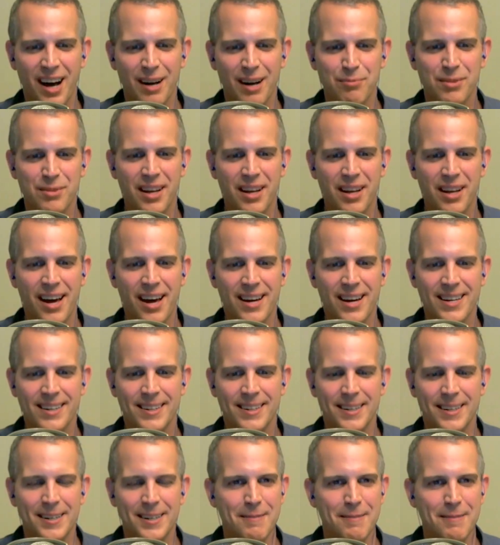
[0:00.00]
today.
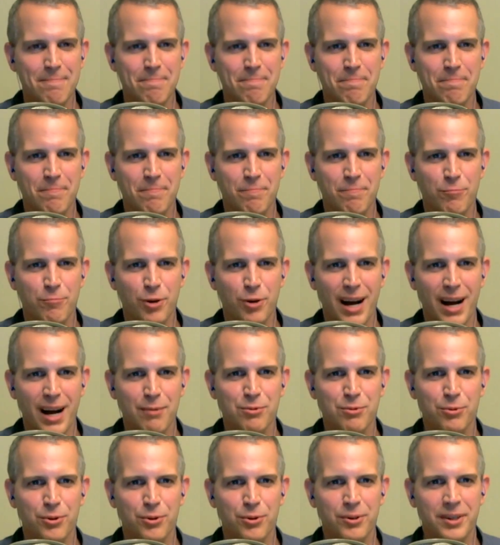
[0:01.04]

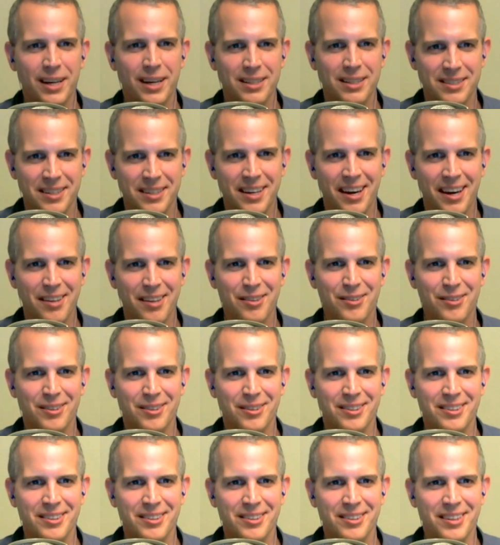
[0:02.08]
Perhaps we'll get together
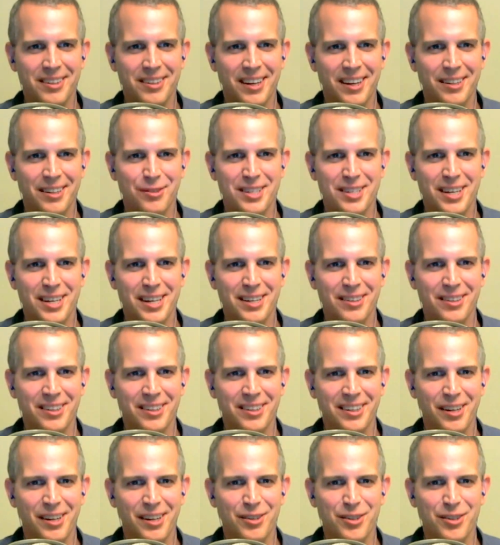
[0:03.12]
and do this again on
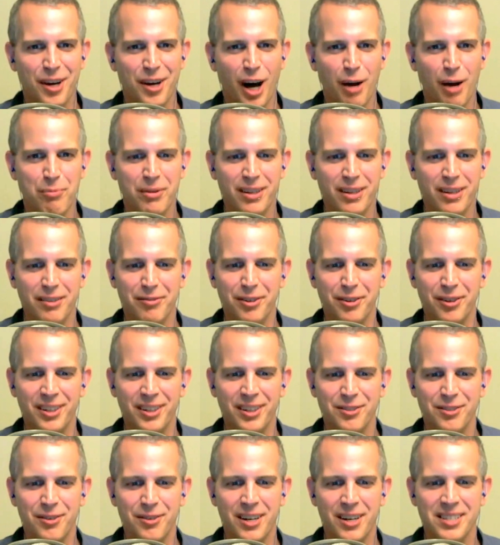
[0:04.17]
another topic if you're
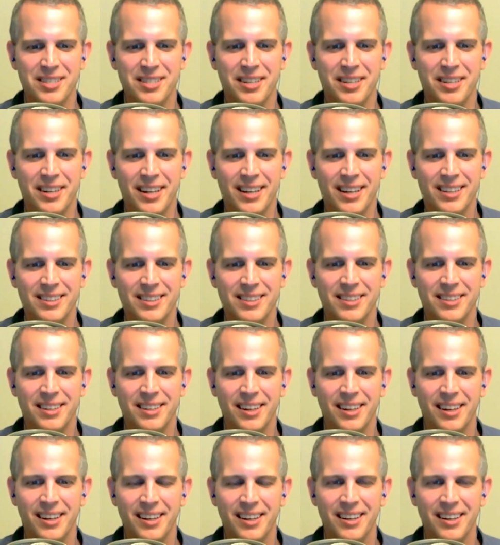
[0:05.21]
interested in it.
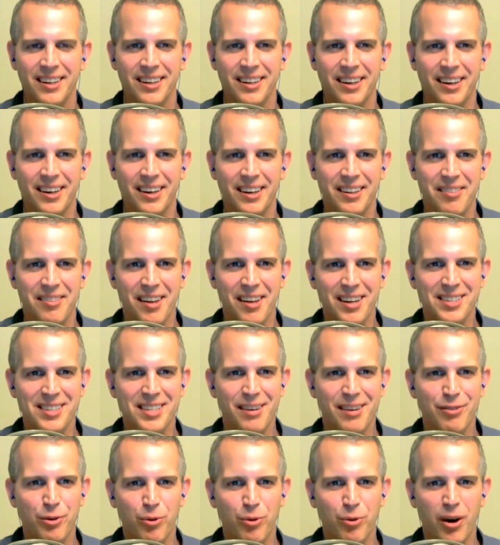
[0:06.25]
Thanks
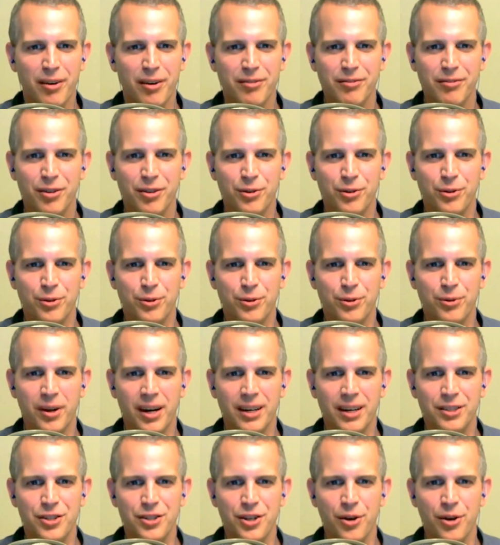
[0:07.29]
everyone who
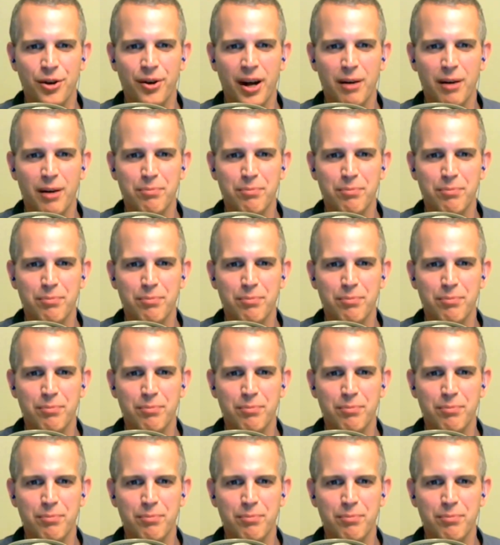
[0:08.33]
showed up